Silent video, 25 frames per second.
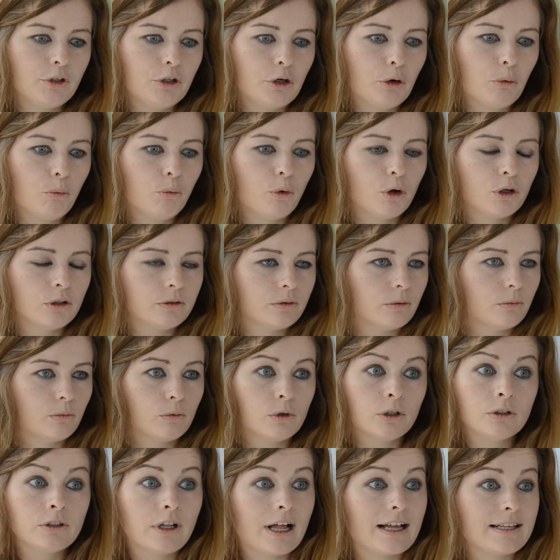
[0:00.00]
You know,
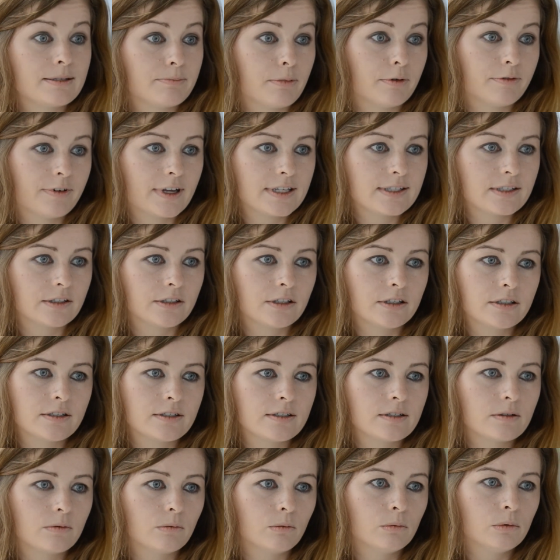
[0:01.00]
world, world-class
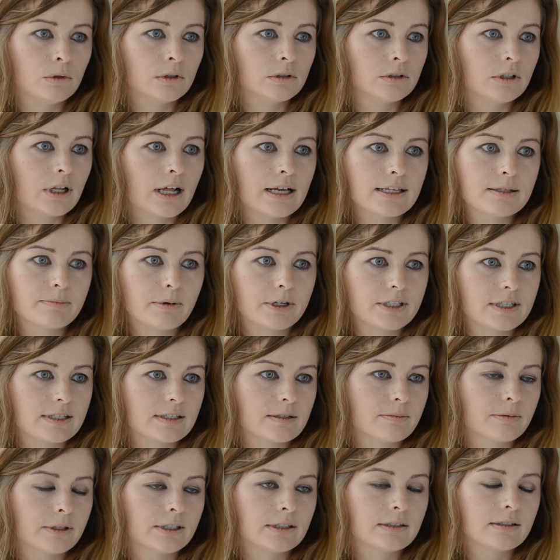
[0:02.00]
professors, world-class
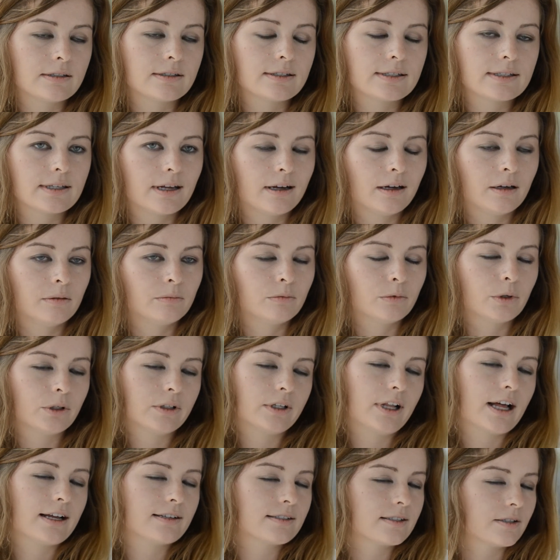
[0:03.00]
participants, um,
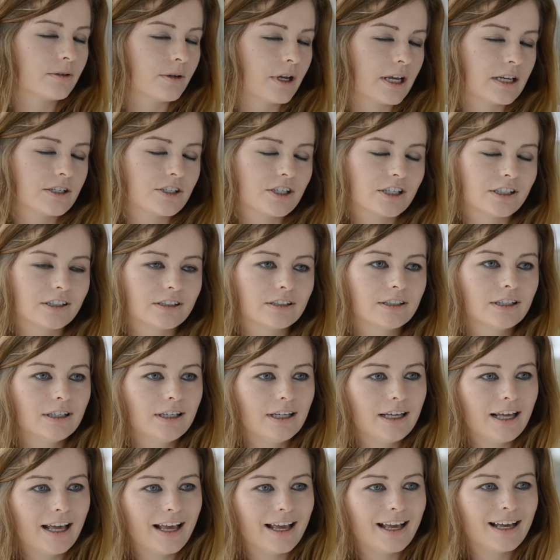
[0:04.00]
world-class location,
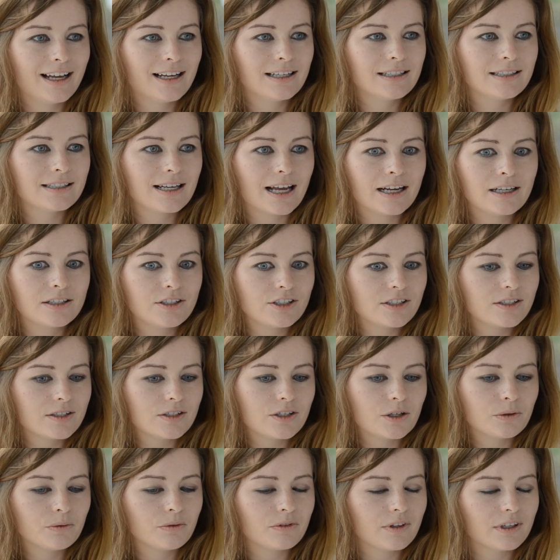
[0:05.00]
and I
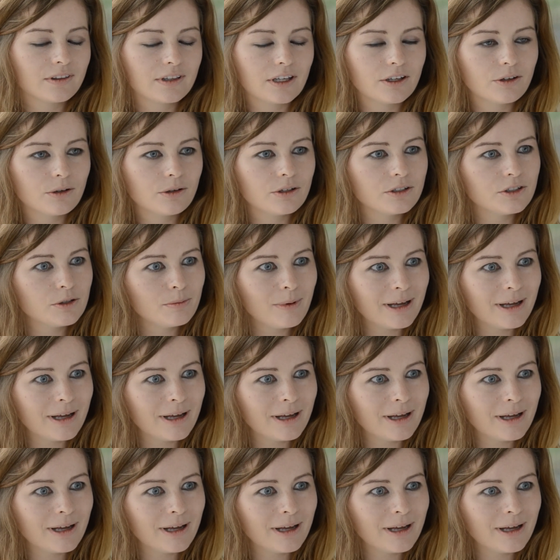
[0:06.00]
just don't think that you could do